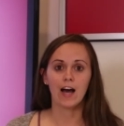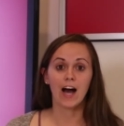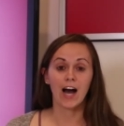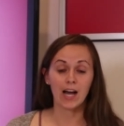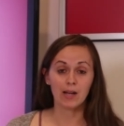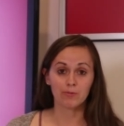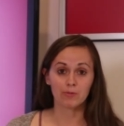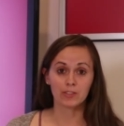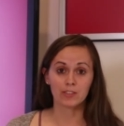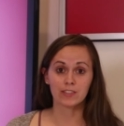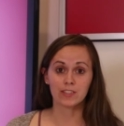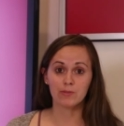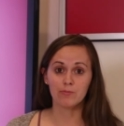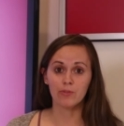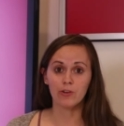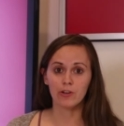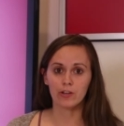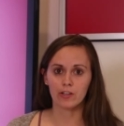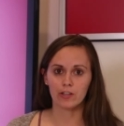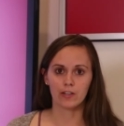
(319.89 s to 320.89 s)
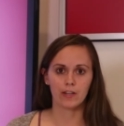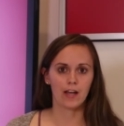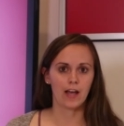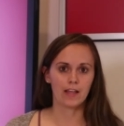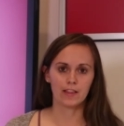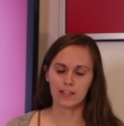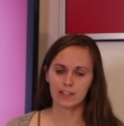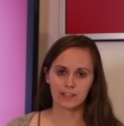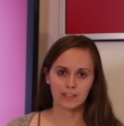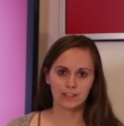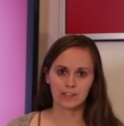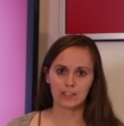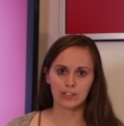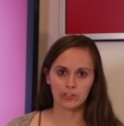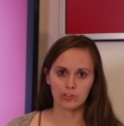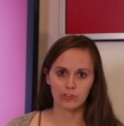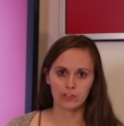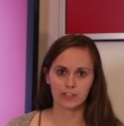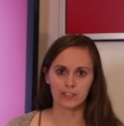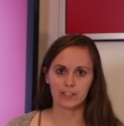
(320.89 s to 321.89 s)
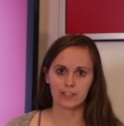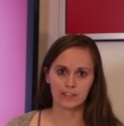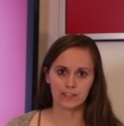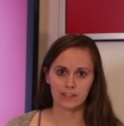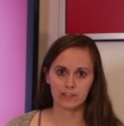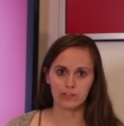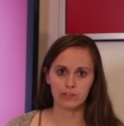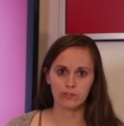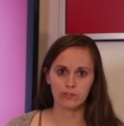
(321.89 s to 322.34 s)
I'm Kristen Moore, and this is Digital Citizen